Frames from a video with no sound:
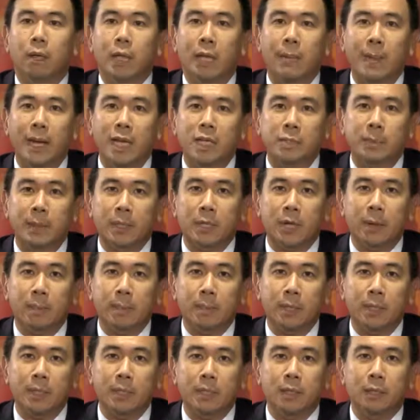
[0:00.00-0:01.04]
a management
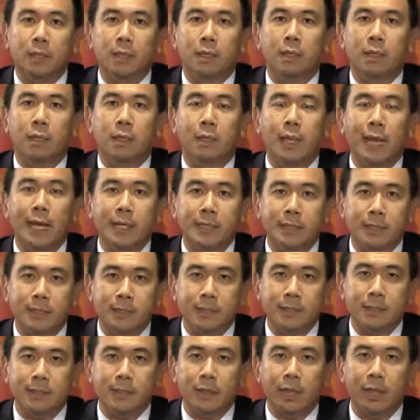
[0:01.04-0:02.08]
company
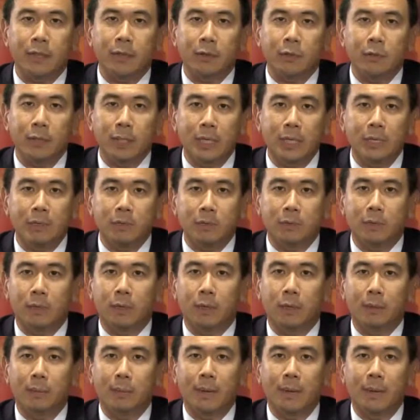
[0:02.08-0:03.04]
licensed and regulated